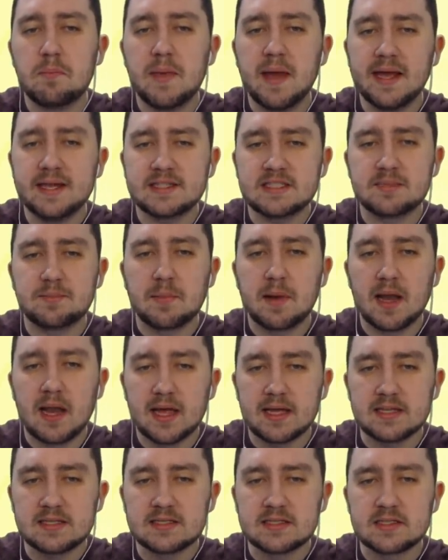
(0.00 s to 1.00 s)
best
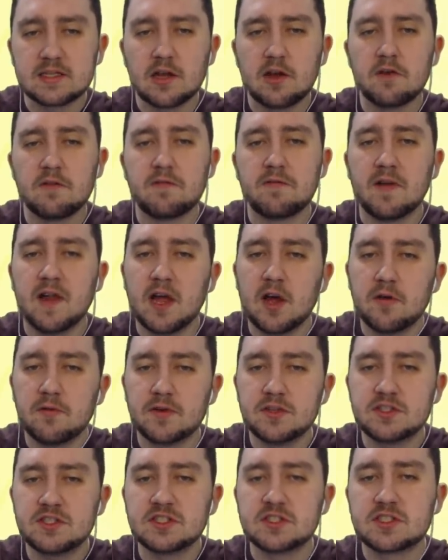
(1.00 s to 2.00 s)
placed of
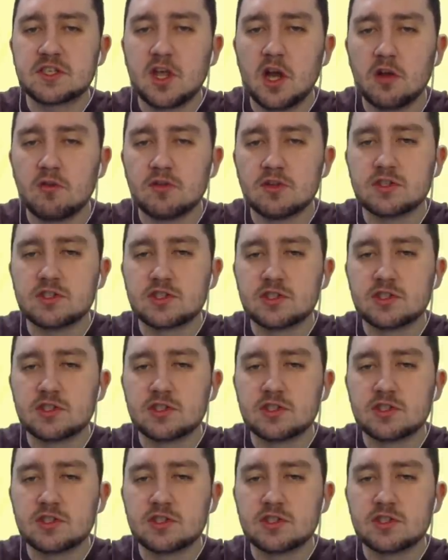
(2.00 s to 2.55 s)
Vlahovic's current